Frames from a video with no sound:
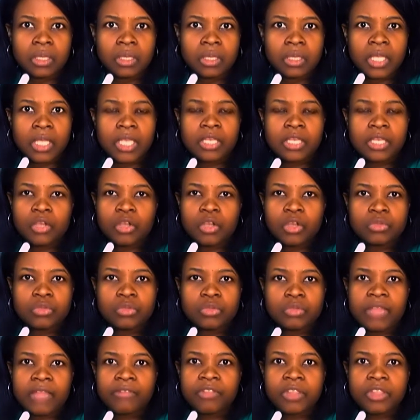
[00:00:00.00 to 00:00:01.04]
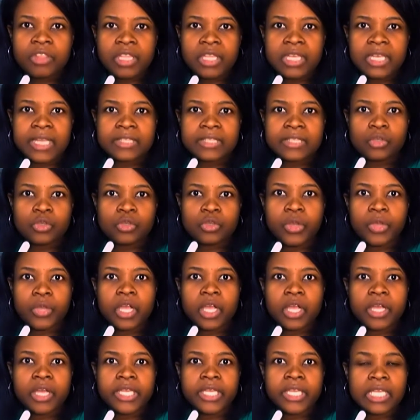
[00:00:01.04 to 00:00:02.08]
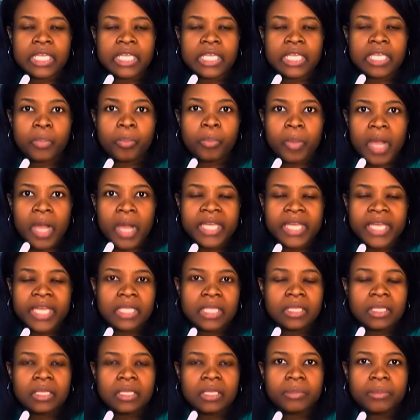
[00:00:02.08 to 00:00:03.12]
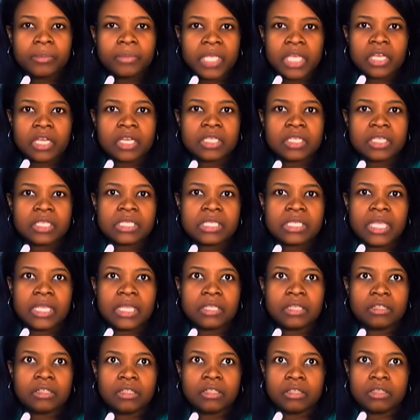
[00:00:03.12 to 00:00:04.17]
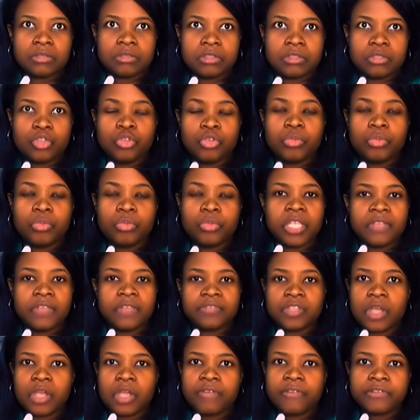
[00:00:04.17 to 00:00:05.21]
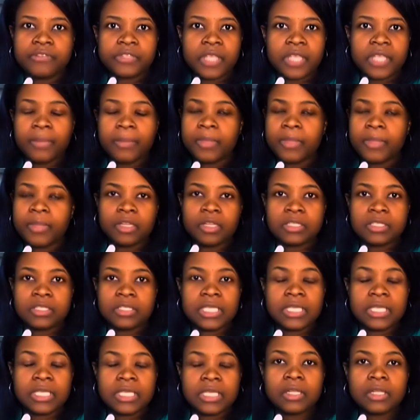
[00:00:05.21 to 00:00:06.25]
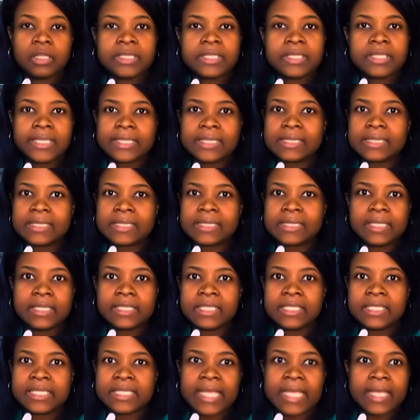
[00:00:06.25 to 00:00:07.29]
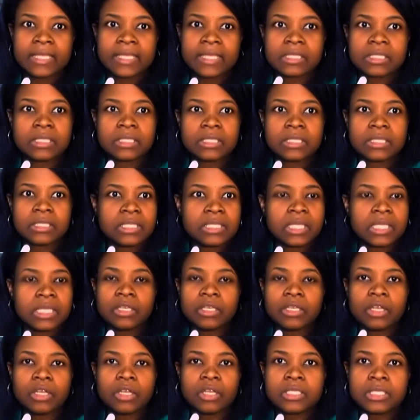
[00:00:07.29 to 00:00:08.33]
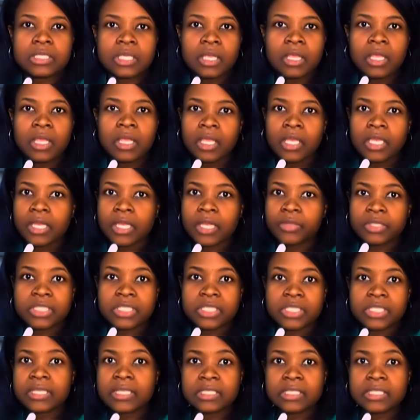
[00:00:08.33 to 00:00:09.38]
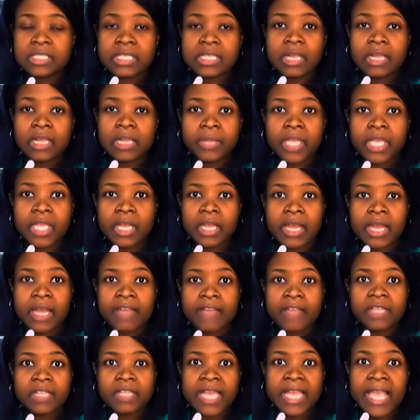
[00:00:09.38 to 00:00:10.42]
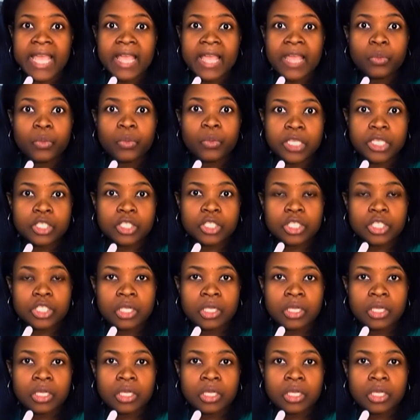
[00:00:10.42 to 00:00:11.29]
It knows everything that's going on in your body because the tumor gives off chemical signals and the cell detects the signals. Now the cell may not have the language